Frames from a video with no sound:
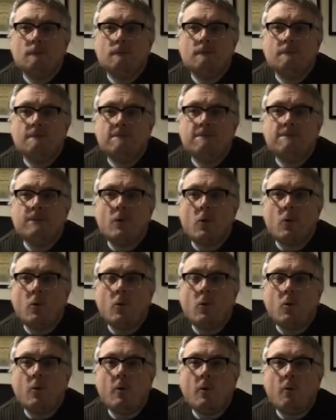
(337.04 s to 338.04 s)

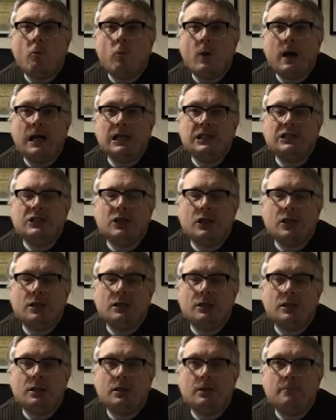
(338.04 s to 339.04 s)
for why
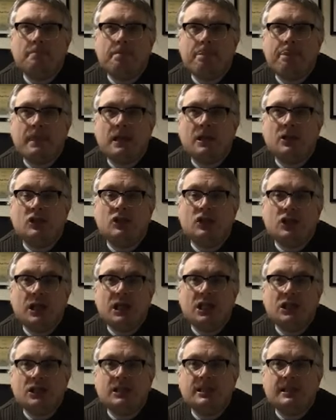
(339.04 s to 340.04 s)
certain
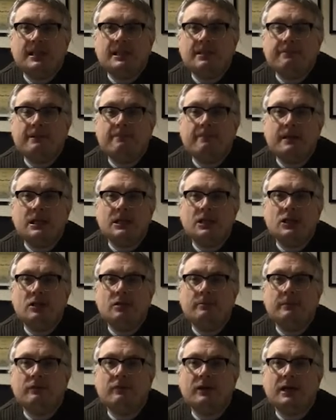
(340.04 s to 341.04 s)
changes need to be made in the
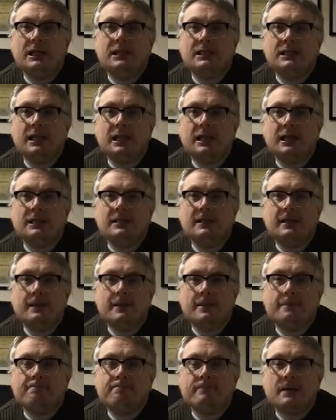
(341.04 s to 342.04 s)
Human Rights Act,
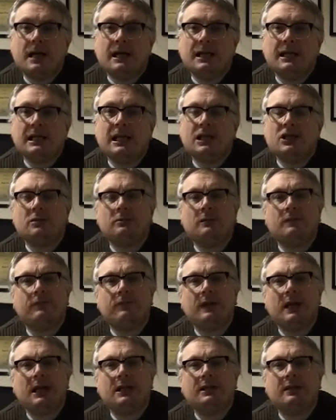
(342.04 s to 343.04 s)
and in actual
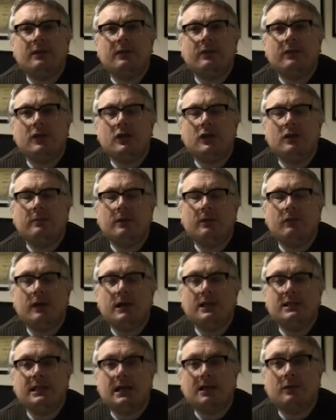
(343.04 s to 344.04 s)
fact, the Human
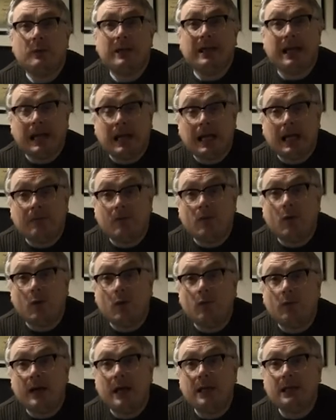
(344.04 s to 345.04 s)
Rights Act we have
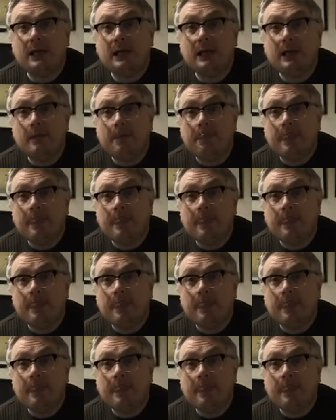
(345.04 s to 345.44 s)
already